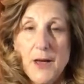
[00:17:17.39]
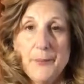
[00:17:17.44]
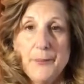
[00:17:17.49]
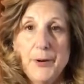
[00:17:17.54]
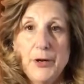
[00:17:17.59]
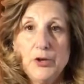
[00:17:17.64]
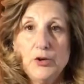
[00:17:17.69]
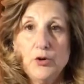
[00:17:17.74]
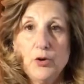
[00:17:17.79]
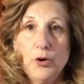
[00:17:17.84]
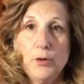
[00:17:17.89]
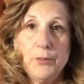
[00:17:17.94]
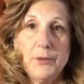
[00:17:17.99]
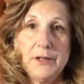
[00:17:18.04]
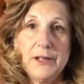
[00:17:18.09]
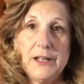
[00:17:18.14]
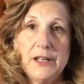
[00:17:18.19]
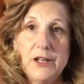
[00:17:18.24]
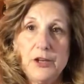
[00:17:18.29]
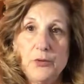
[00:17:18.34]
but
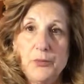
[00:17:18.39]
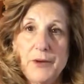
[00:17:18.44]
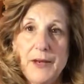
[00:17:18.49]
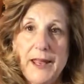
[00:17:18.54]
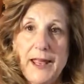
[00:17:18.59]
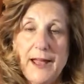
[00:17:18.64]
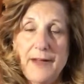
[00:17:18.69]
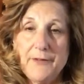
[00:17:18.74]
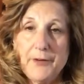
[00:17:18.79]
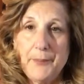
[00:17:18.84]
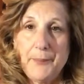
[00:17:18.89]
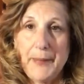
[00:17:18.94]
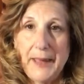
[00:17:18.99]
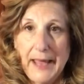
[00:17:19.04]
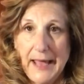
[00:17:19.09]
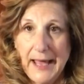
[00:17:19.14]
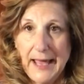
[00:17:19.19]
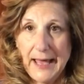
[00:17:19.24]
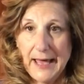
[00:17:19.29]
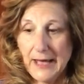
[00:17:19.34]
normally you would have a
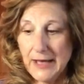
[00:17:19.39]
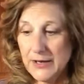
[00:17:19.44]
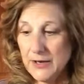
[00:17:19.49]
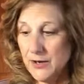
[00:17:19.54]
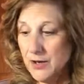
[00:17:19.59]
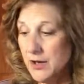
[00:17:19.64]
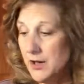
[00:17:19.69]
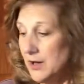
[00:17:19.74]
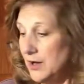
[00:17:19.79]
pan